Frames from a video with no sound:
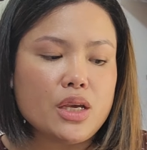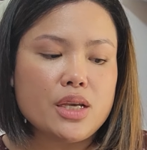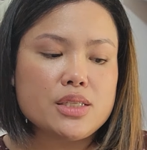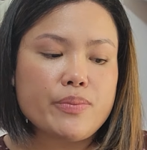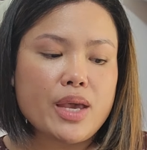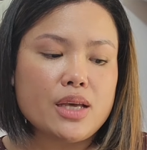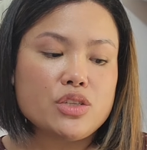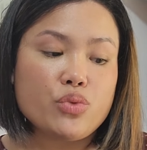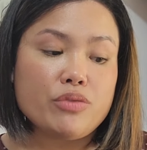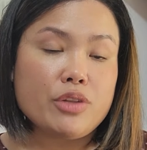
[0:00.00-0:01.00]
is
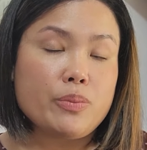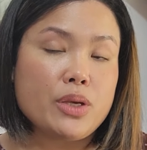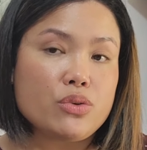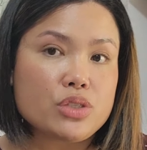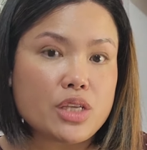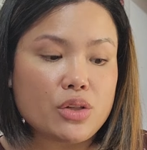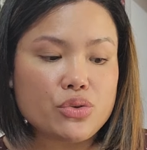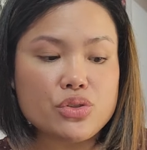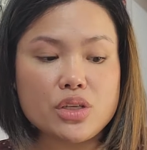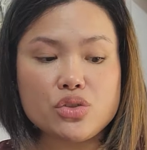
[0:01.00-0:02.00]
manned with Filipino
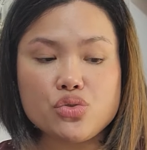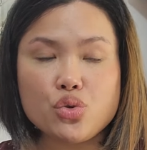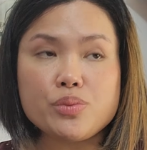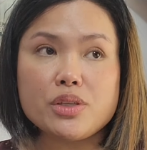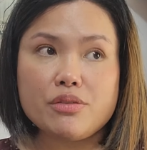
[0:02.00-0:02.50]
sailors and troops.